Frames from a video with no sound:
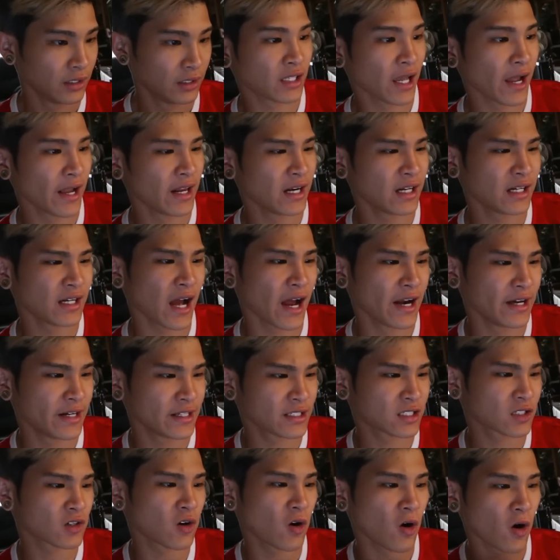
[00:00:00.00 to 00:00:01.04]

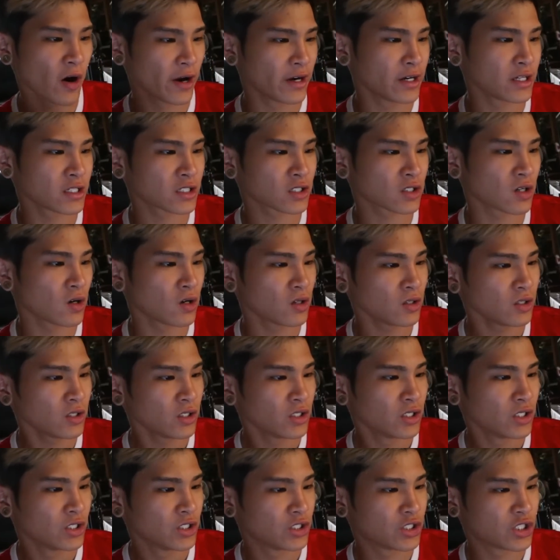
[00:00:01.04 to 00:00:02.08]

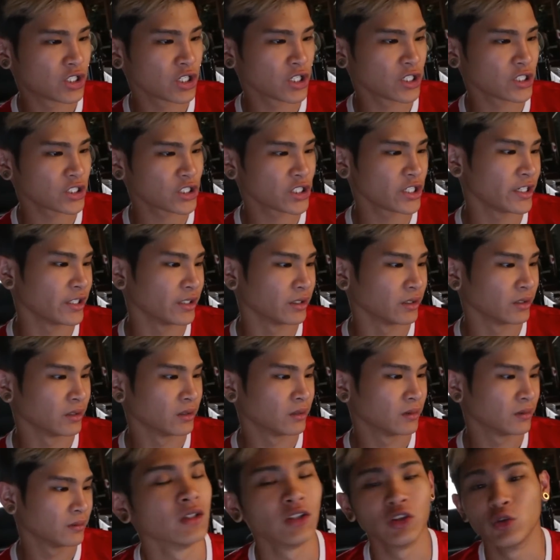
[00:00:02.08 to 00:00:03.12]
Tyler_Churchill.
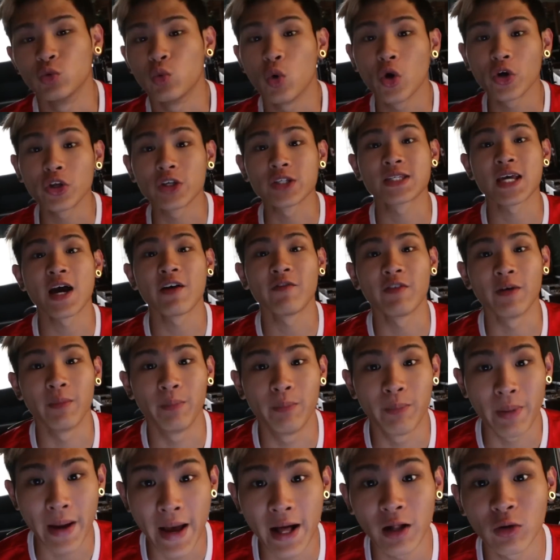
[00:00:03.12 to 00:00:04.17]
You won yourself a
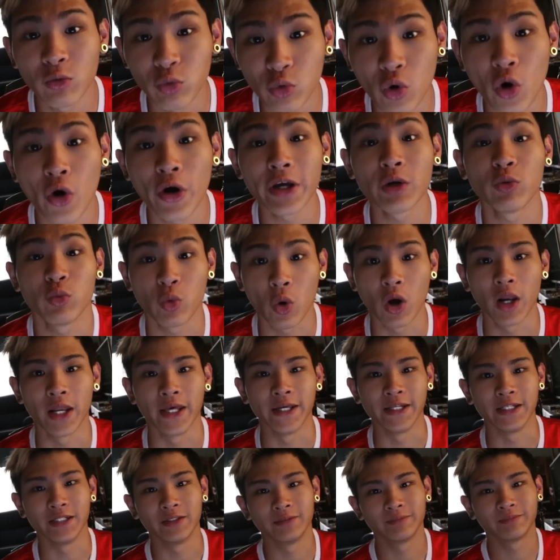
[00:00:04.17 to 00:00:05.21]
Bellroy wallet.